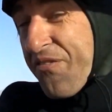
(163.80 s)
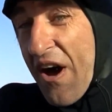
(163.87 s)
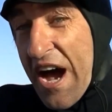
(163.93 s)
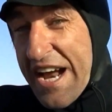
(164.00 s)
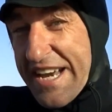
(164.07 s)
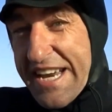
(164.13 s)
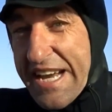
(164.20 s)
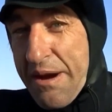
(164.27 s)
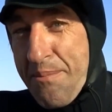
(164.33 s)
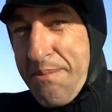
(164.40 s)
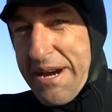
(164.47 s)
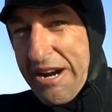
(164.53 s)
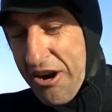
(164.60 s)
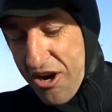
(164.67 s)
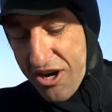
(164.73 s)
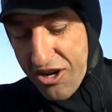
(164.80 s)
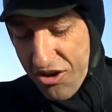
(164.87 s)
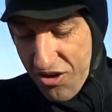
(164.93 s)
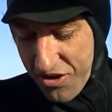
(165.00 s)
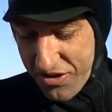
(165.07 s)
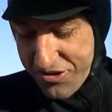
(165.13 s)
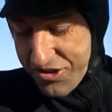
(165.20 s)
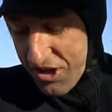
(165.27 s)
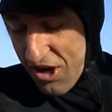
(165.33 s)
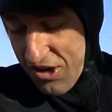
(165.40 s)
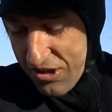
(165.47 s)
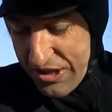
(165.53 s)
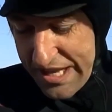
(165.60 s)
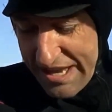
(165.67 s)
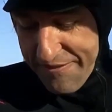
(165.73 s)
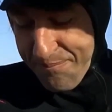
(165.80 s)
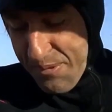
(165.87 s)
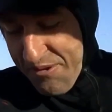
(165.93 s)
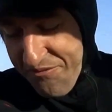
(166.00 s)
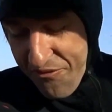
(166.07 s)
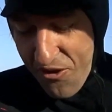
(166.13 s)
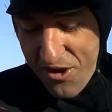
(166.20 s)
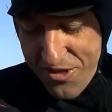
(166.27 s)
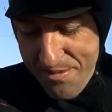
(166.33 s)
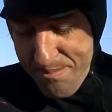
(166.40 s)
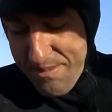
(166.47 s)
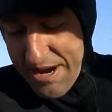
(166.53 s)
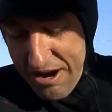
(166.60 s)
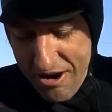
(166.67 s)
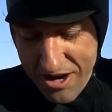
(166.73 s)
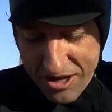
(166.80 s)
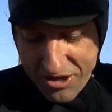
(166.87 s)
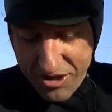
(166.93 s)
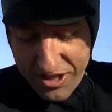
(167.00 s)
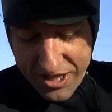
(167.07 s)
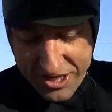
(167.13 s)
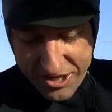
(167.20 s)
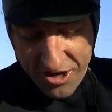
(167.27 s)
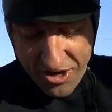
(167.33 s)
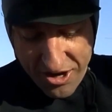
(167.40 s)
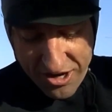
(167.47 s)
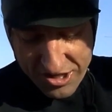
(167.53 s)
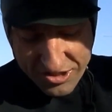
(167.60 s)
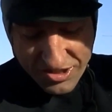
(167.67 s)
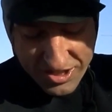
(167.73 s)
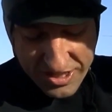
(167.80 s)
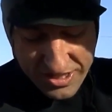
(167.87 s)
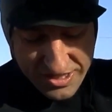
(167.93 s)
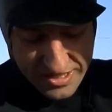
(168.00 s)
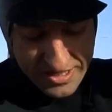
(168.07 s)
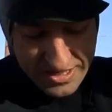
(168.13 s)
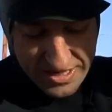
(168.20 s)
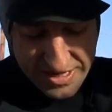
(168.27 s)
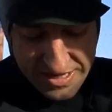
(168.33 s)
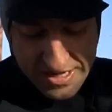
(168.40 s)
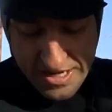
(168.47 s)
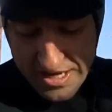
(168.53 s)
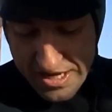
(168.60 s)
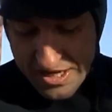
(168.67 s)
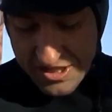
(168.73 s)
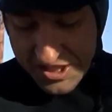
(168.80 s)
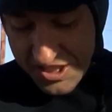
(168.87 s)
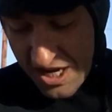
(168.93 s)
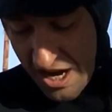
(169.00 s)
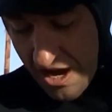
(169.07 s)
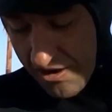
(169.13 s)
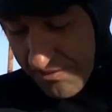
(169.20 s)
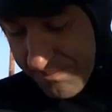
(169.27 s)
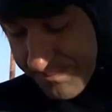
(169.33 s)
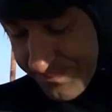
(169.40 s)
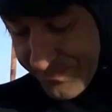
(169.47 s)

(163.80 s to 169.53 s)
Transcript: finding a miracle. Don't leave before the miracle occurs. So,